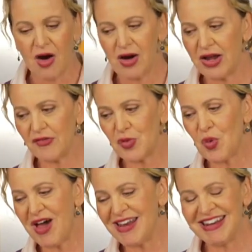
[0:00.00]
right,
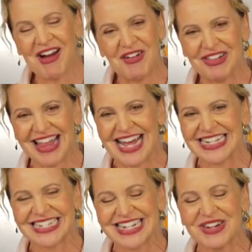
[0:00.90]
everyone, our
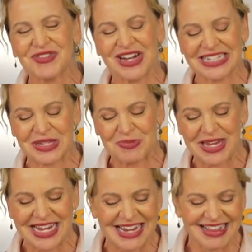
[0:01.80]
last
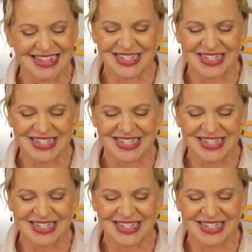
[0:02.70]
recipe, this